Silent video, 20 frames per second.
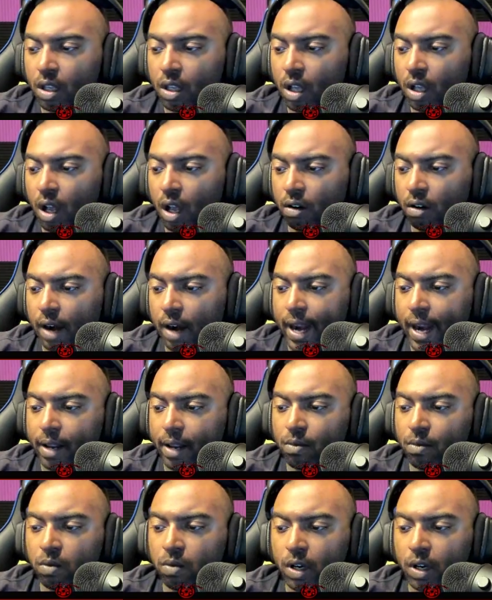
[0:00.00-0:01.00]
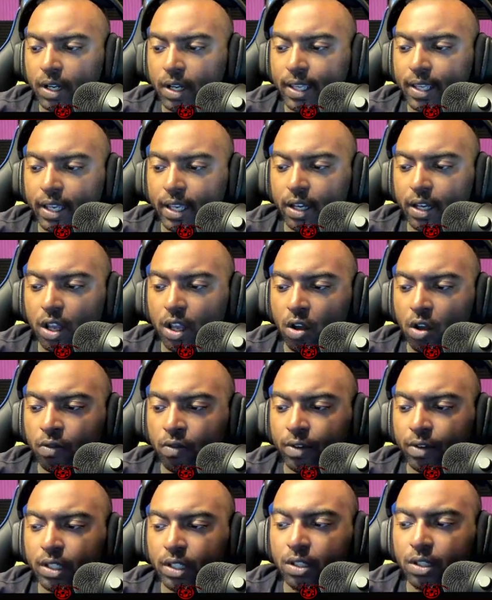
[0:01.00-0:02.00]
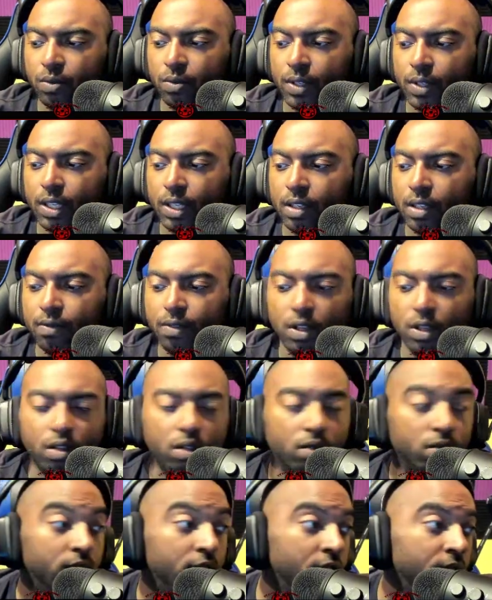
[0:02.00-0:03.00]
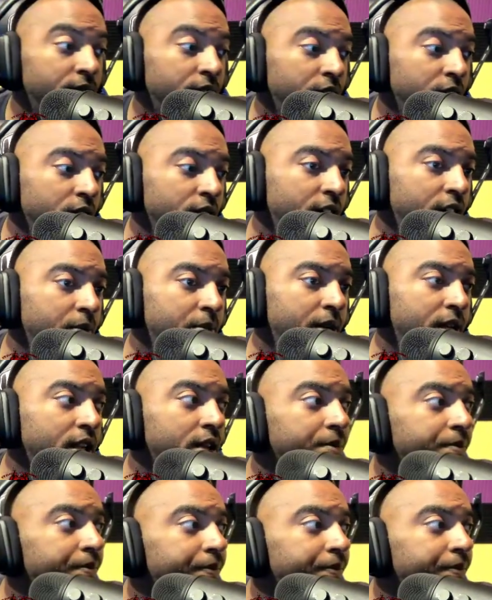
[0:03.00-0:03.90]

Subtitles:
All right, we're going to kick it over to Evo. Evo, you ready, buddy?